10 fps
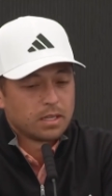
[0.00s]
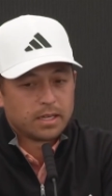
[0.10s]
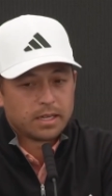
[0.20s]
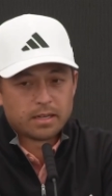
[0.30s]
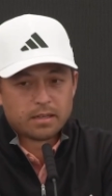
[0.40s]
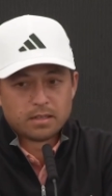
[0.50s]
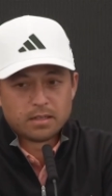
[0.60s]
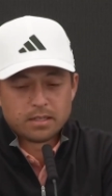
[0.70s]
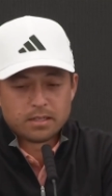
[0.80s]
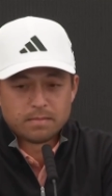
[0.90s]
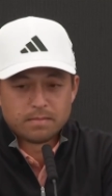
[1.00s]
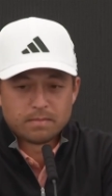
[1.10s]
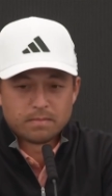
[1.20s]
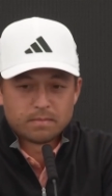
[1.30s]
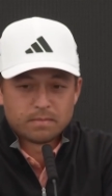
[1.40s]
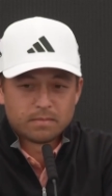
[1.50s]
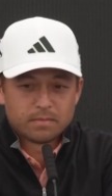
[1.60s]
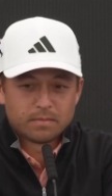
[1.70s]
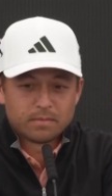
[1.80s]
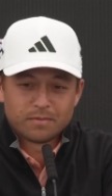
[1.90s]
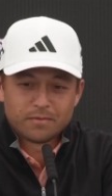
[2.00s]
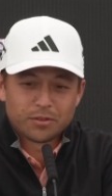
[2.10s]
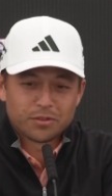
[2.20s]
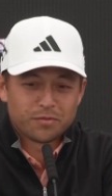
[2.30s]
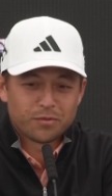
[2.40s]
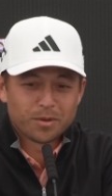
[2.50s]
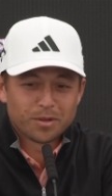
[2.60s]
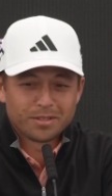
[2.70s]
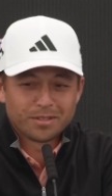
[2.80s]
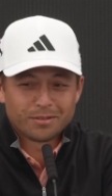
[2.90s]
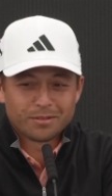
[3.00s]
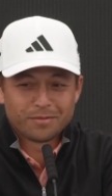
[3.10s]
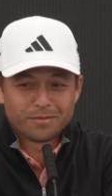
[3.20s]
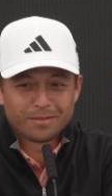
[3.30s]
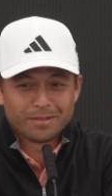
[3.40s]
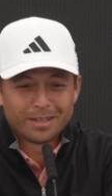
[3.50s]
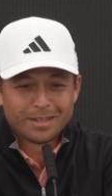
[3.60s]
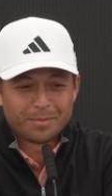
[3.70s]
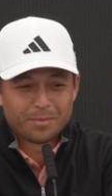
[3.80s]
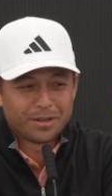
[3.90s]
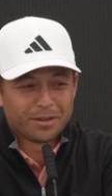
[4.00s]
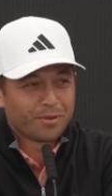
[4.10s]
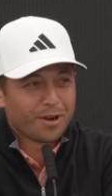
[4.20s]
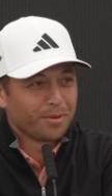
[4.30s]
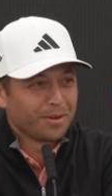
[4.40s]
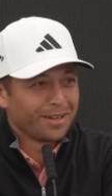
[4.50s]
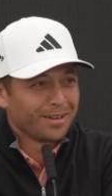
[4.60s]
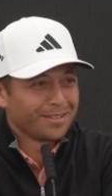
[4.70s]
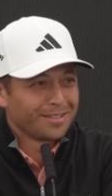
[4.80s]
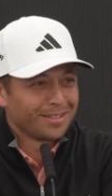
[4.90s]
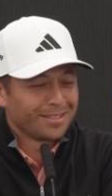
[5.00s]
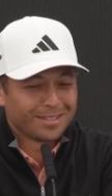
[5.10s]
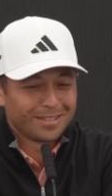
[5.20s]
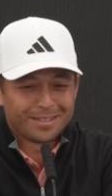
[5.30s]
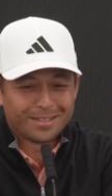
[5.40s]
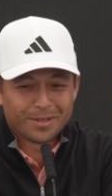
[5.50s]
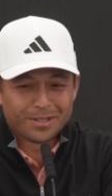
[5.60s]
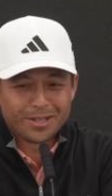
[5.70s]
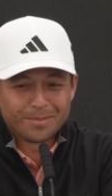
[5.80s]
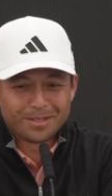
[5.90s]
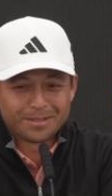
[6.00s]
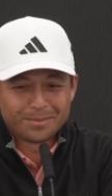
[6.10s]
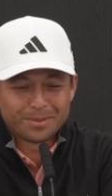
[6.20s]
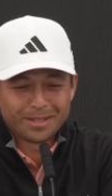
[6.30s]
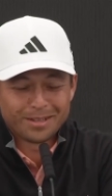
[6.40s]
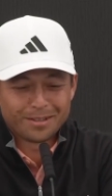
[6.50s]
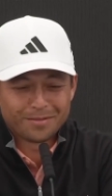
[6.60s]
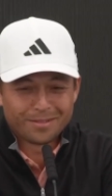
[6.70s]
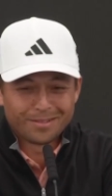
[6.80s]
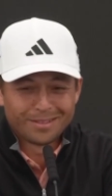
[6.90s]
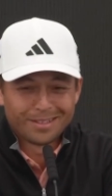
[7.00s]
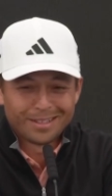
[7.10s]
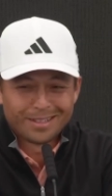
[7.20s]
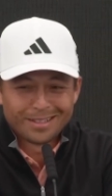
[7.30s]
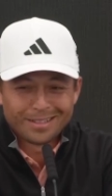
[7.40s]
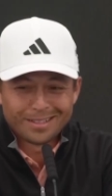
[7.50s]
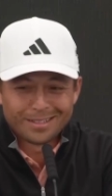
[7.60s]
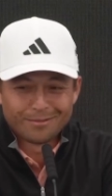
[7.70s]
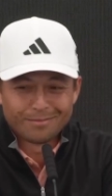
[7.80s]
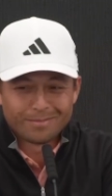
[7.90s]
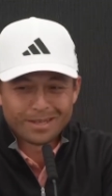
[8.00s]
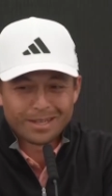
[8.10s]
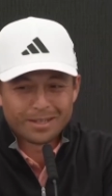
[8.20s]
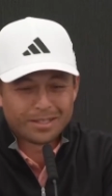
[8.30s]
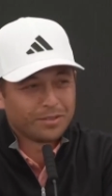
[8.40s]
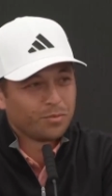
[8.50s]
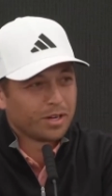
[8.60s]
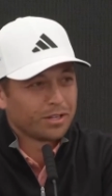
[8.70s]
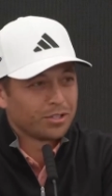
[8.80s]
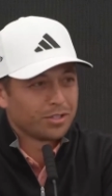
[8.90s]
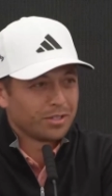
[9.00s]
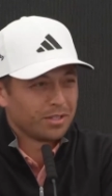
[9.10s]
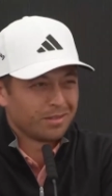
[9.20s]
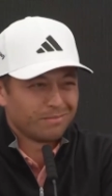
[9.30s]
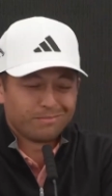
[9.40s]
Yeah. Um, first and foremost, it's sort of being on property here. It's it's, uh, it's my job to, to play golf and um, I, I, did watch, uh,